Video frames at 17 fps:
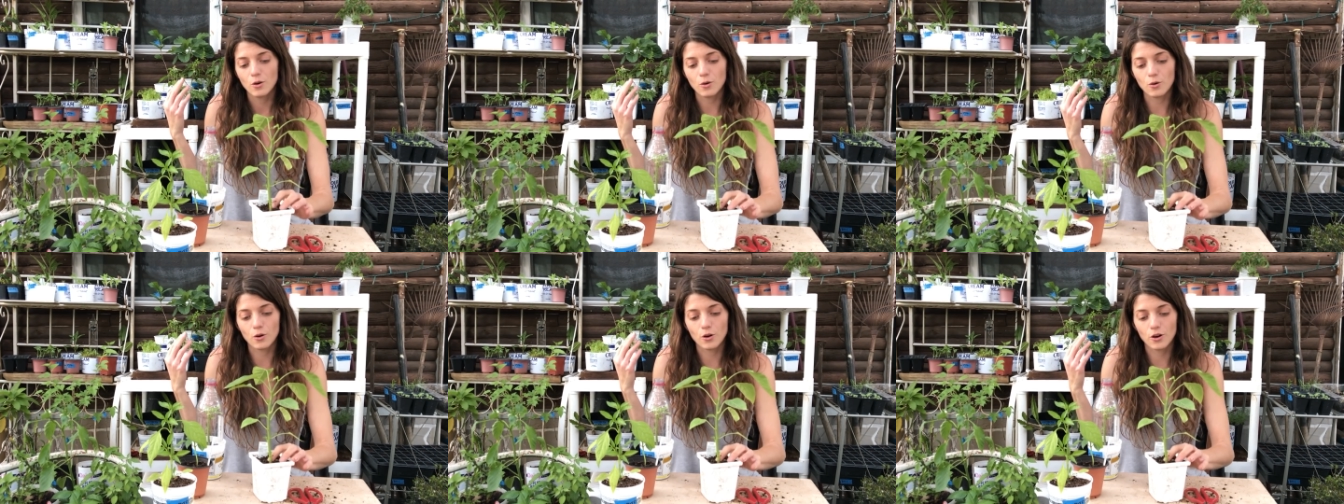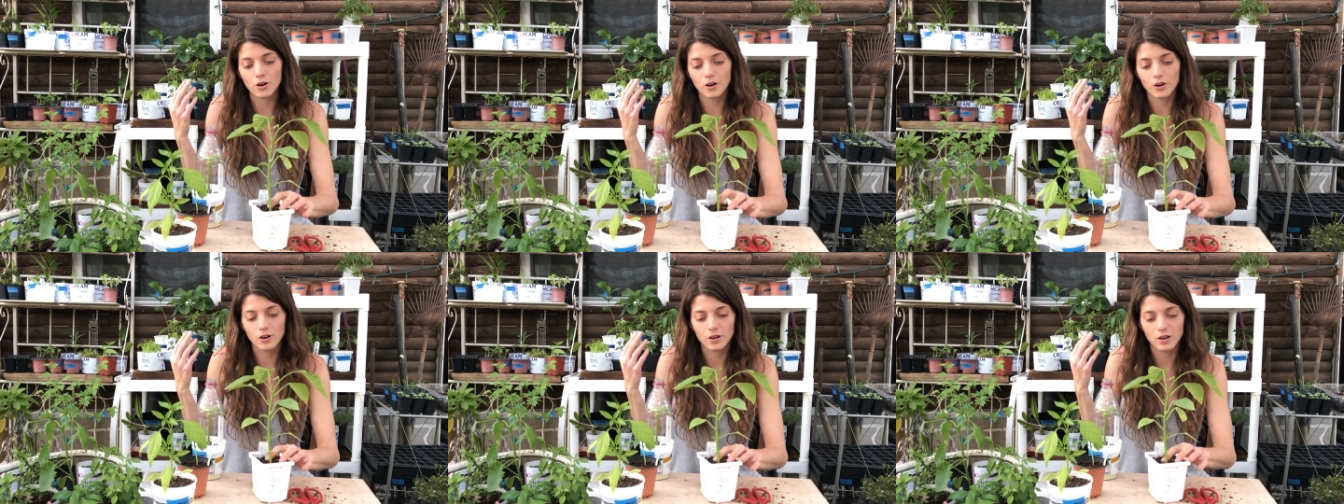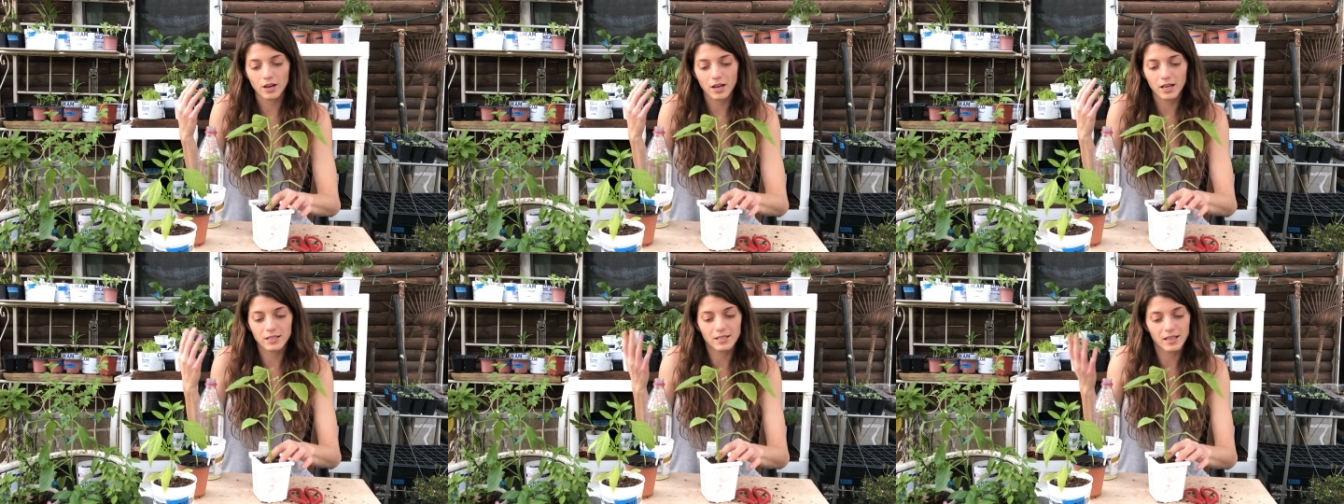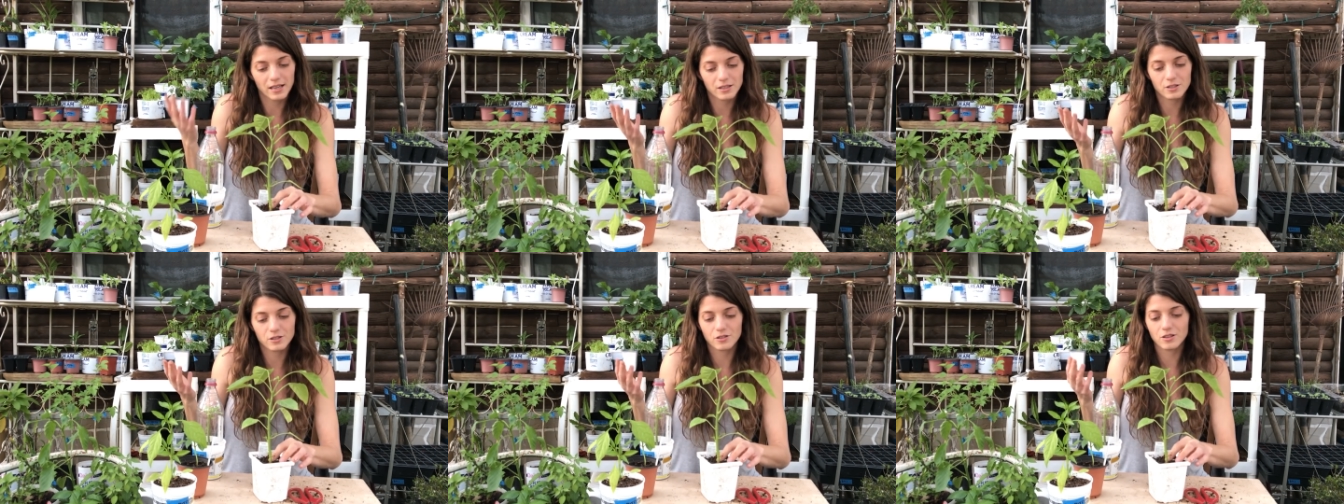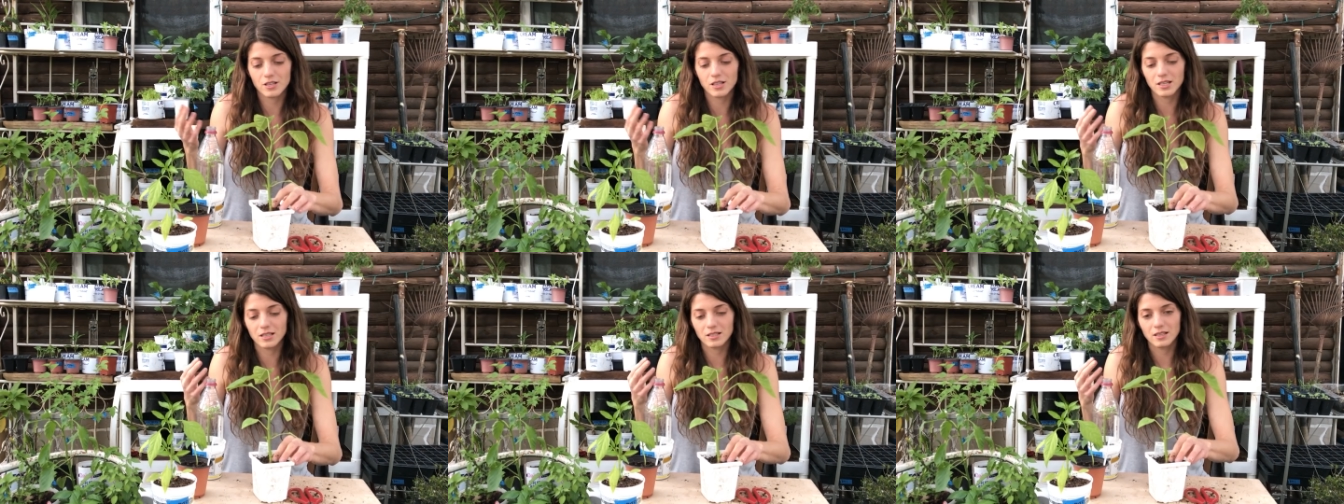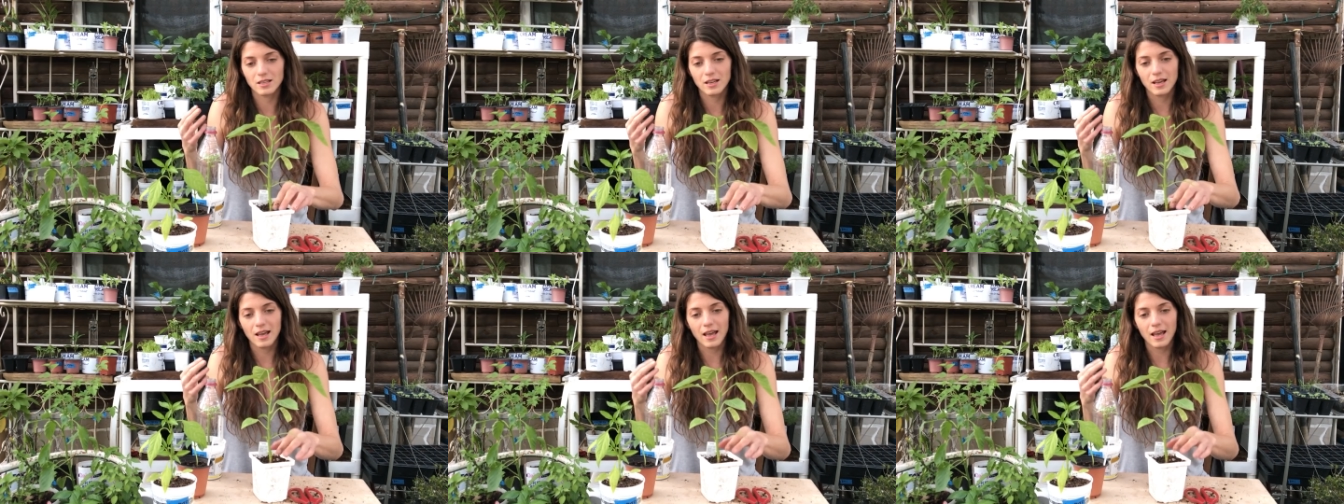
or a nectarine.